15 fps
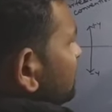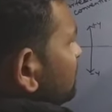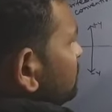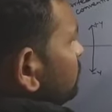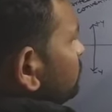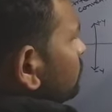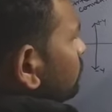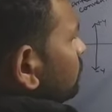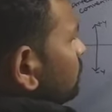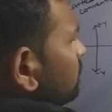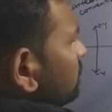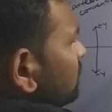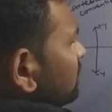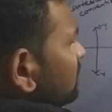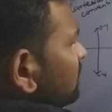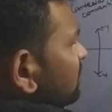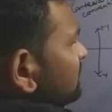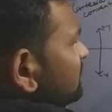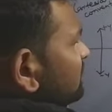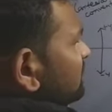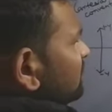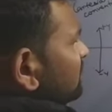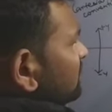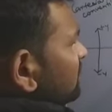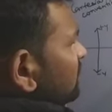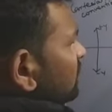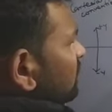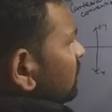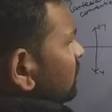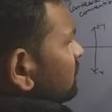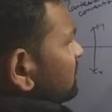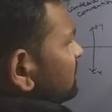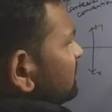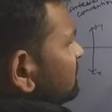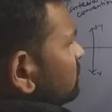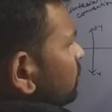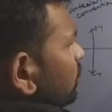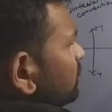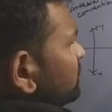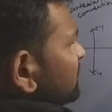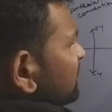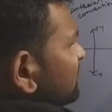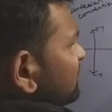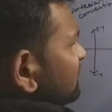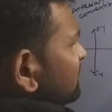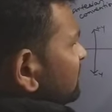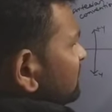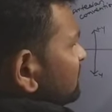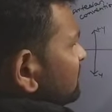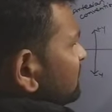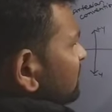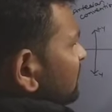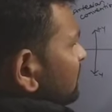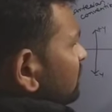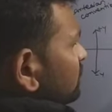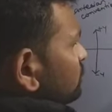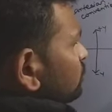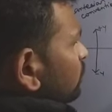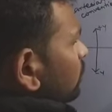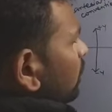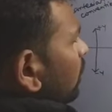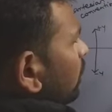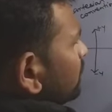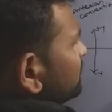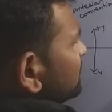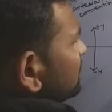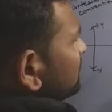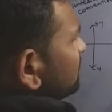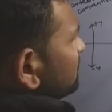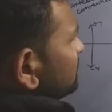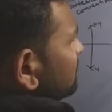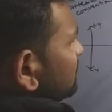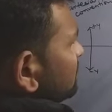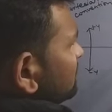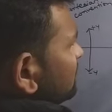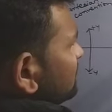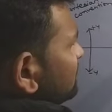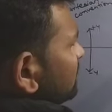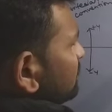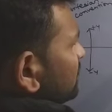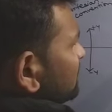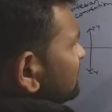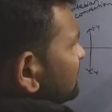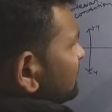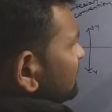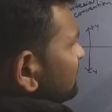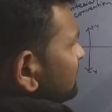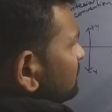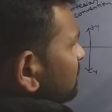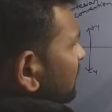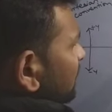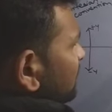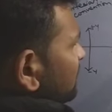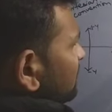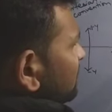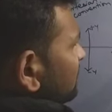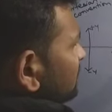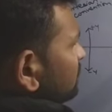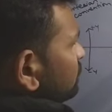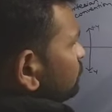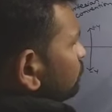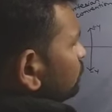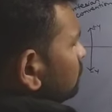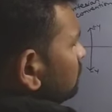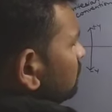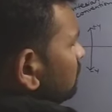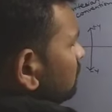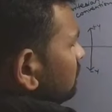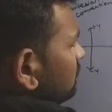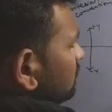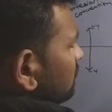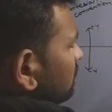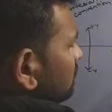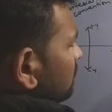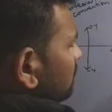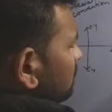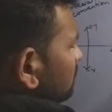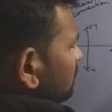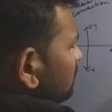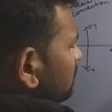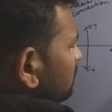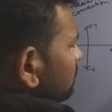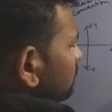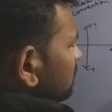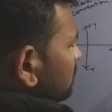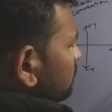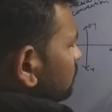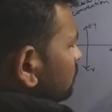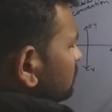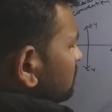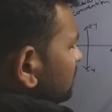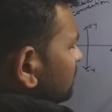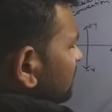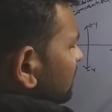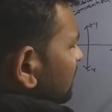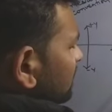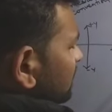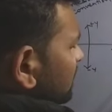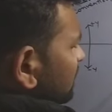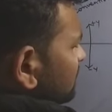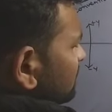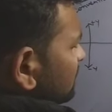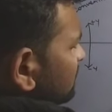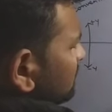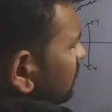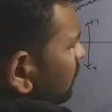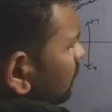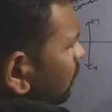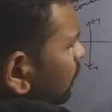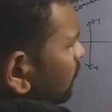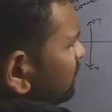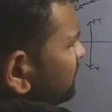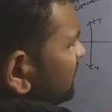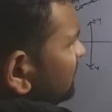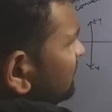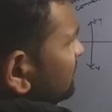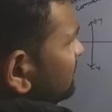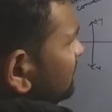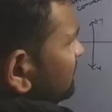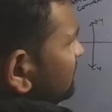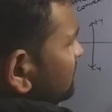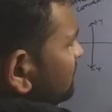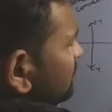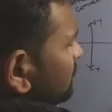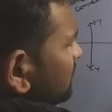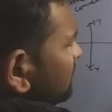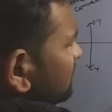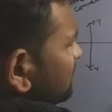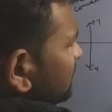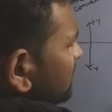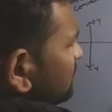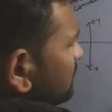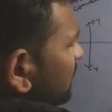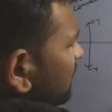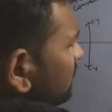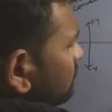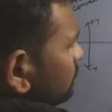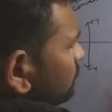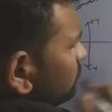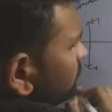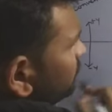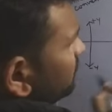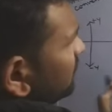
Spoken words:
This you know, isn't it? This is object distance. So object distance is represented by u. In most of the cases, object distance is represented by u.